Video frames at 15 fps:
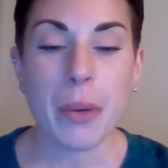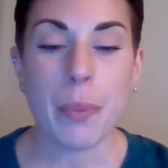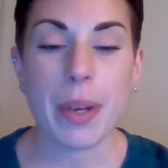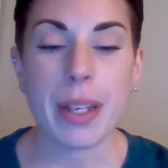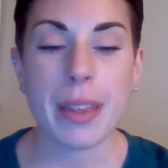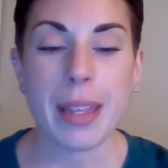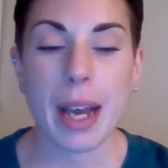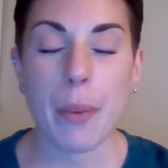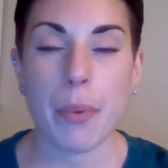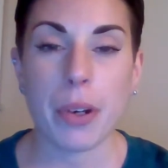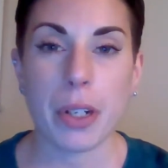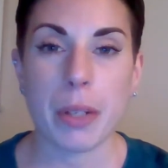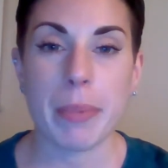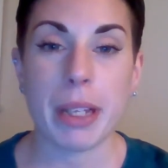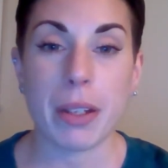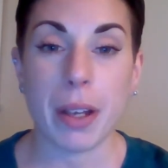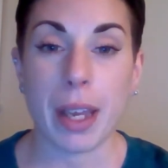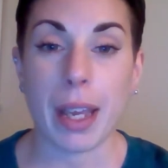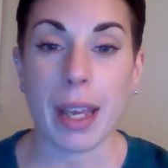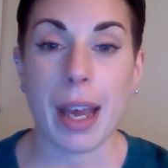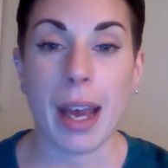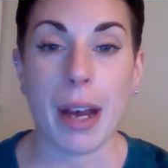with that, we're going to be
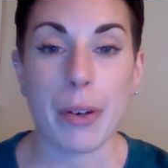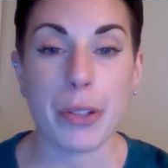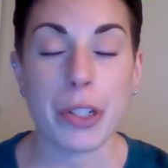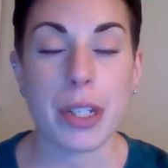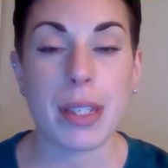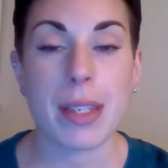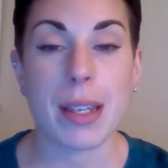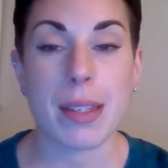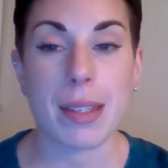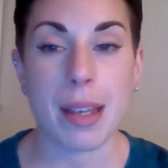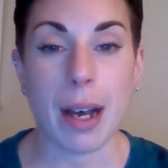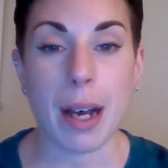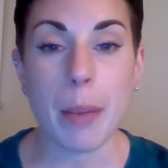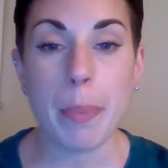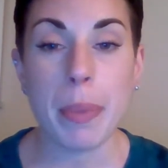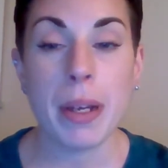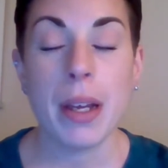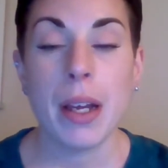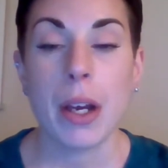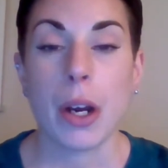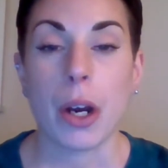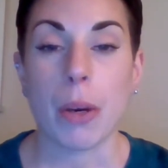looking at how she sets up
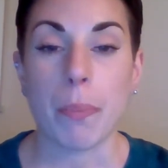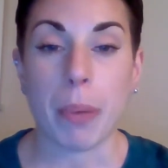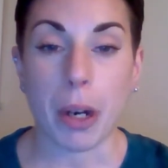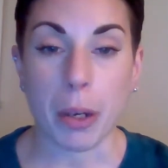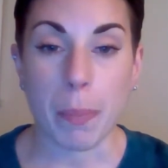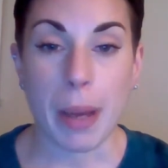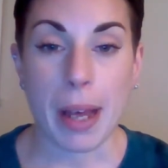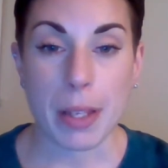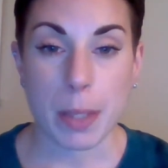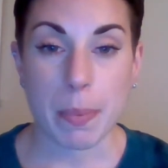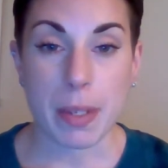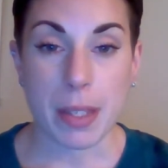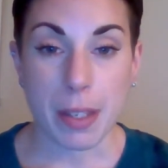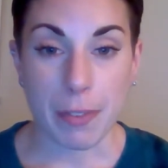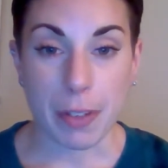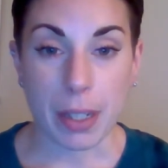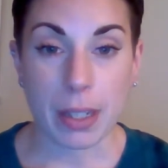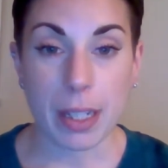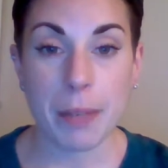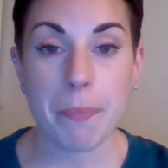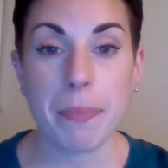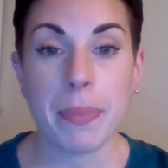her bar path
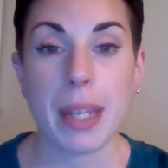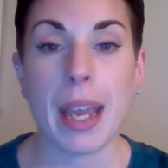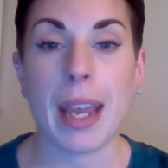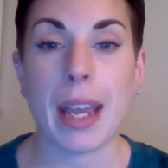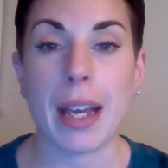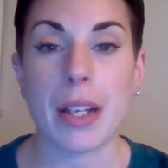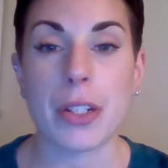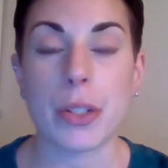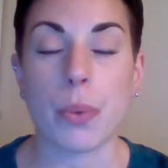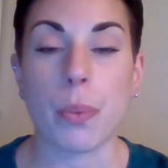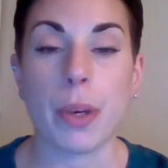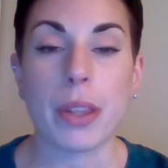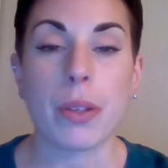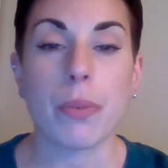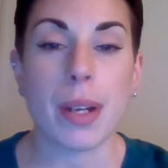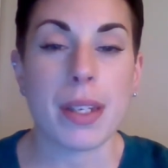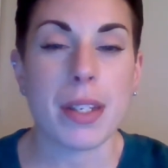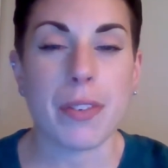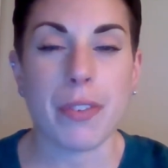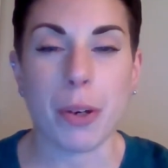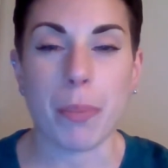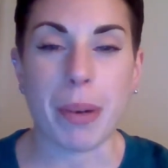specifically and what the
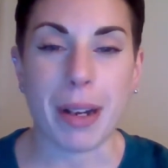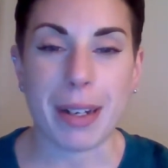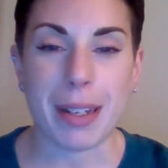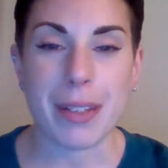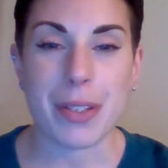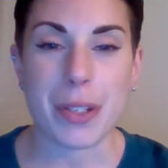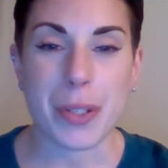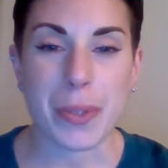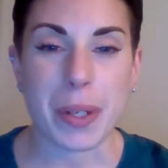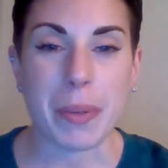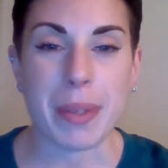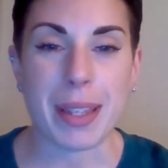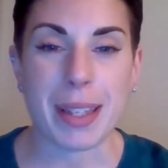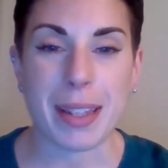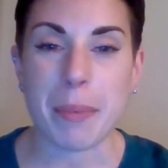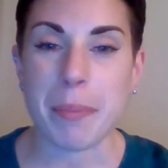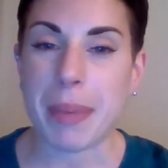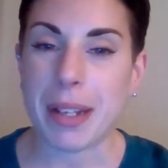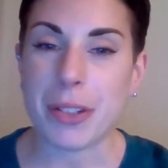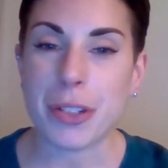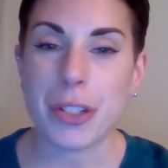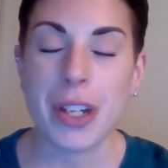rest of her body is doing within the
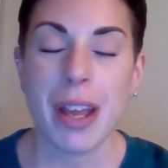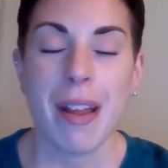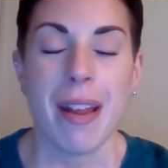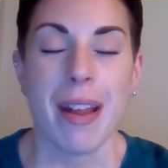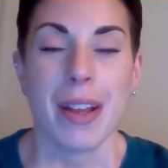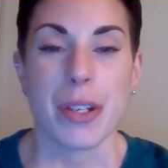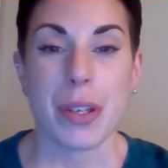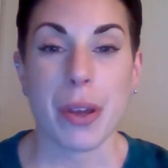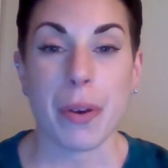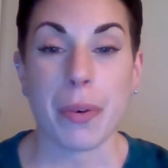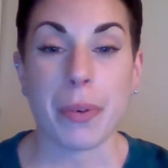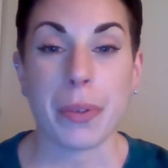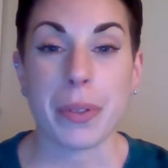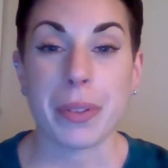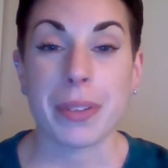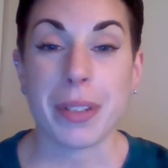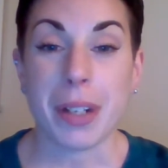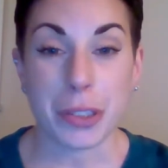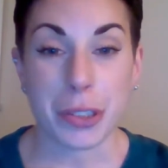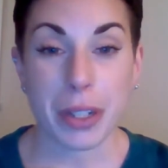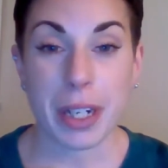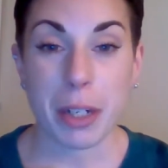bench. So,
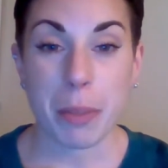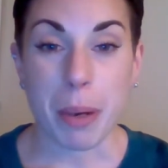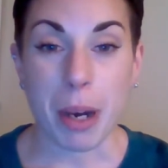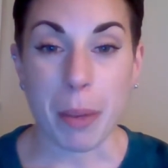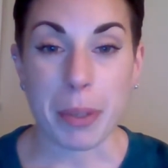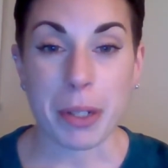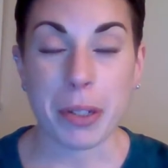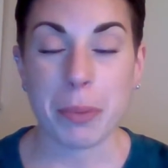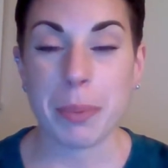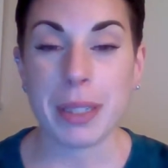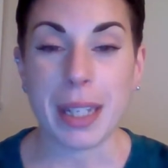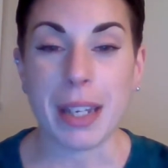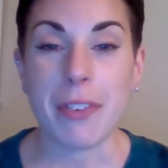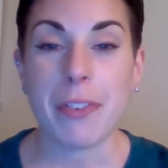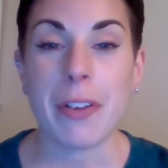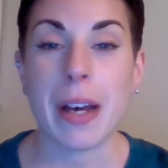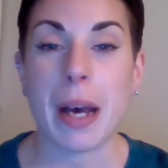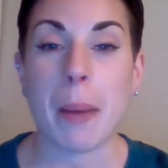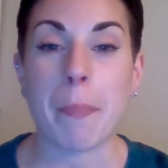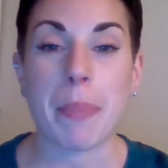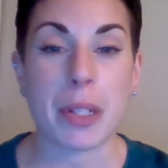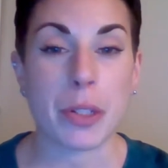contrary to popular belief,
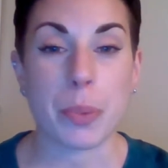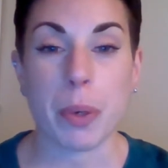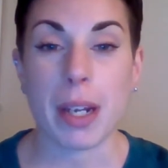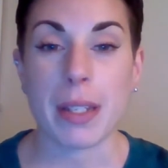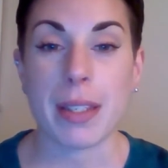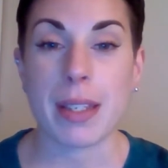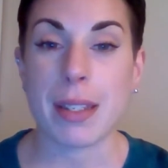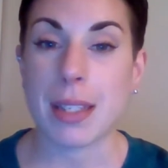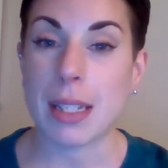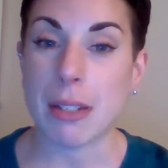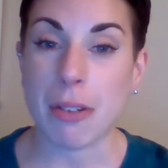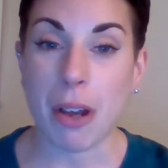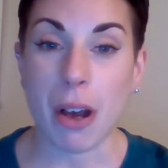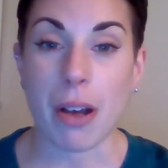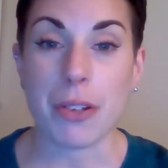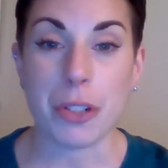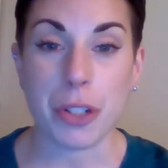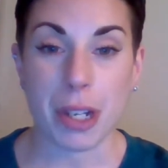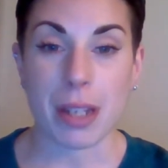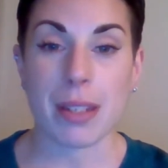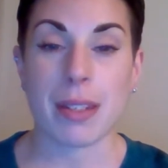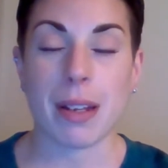bench press is not
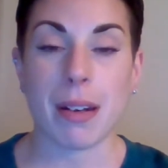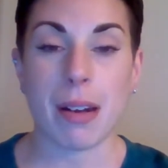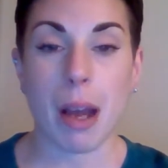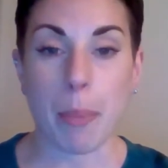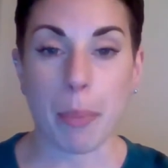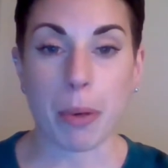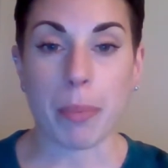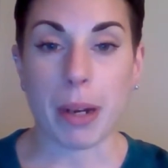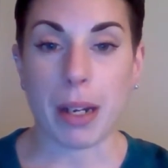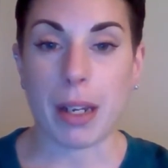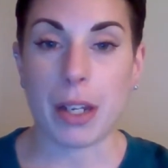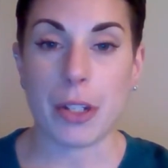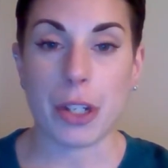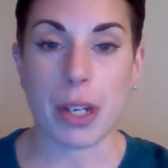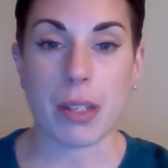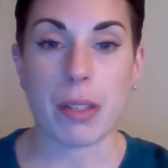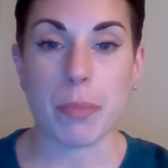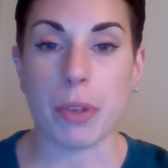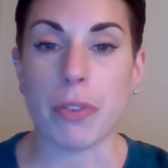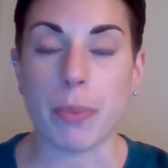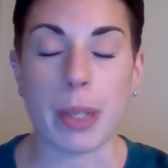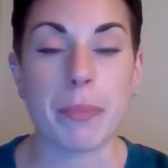just an upper body chest
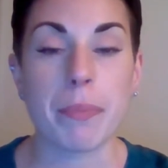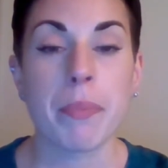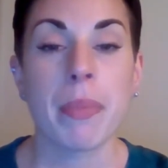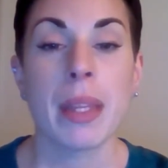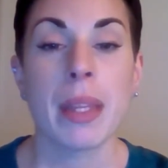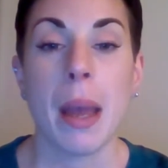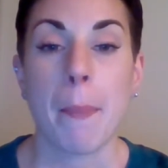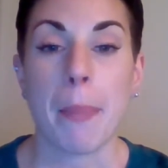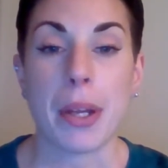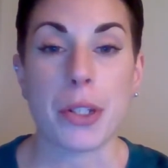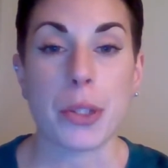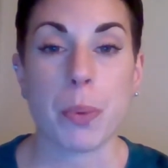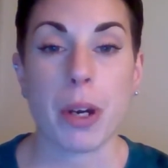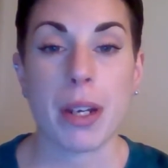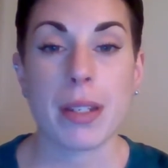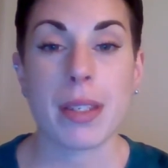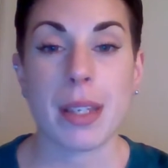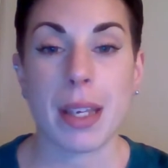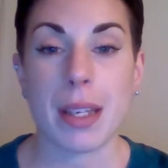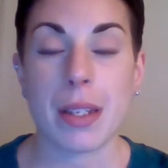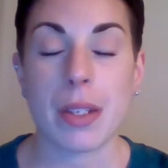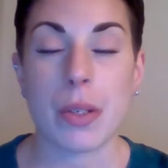movement. Bench press
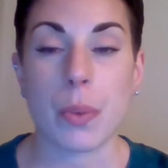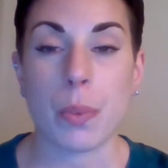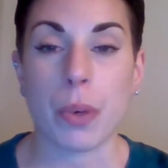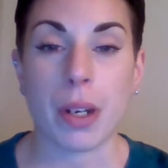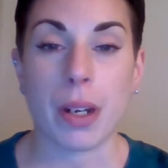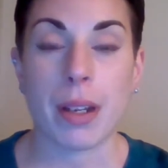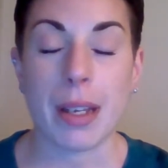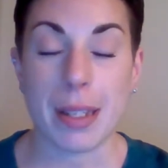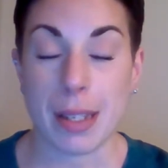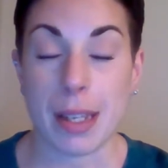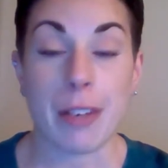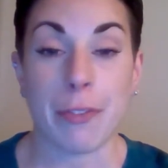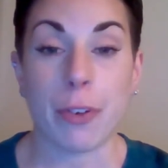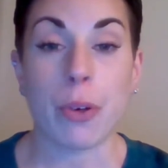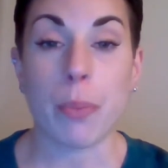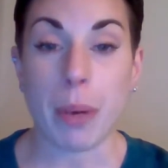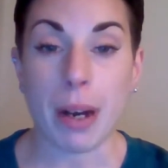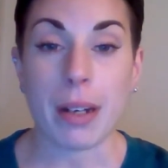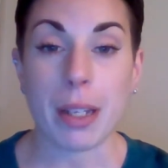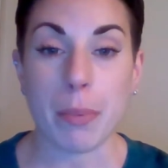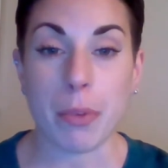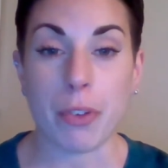is a full
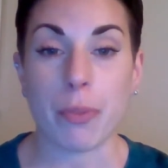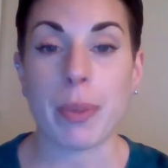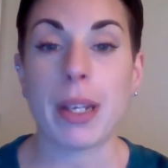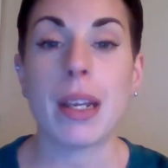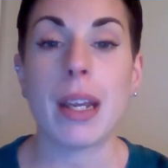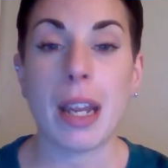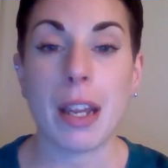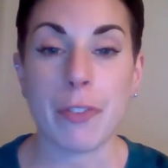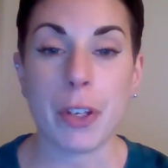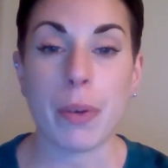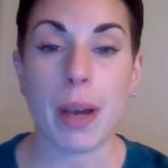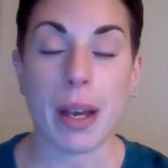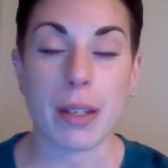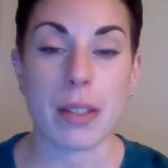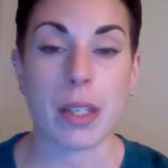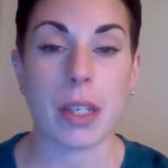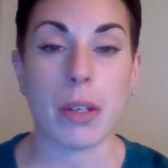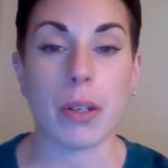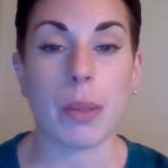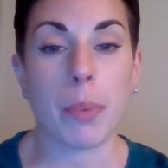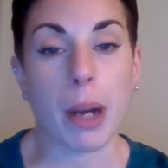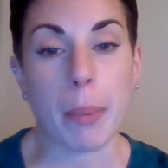body movement if you
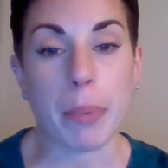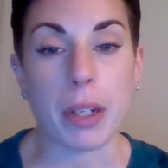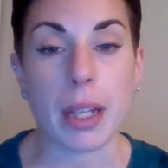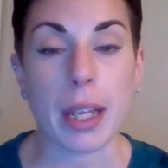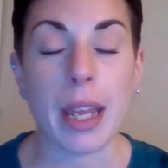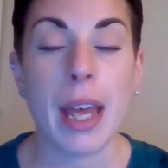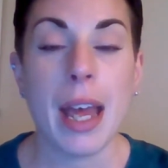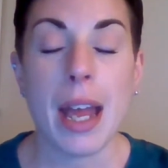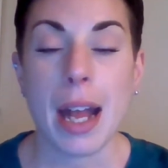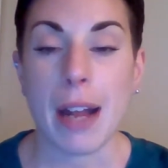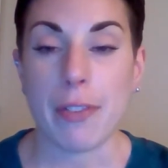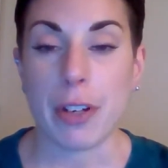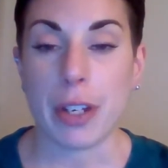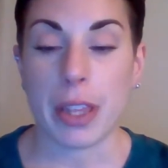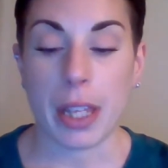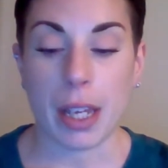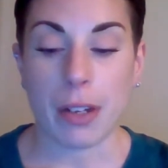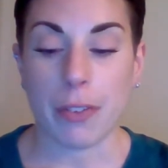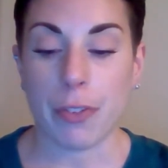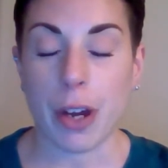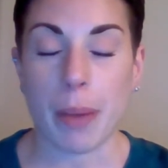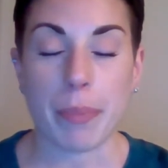execute it properly.
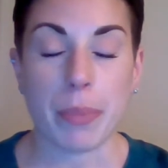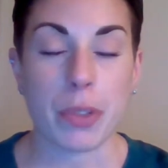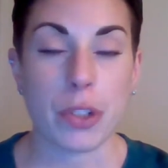Everything from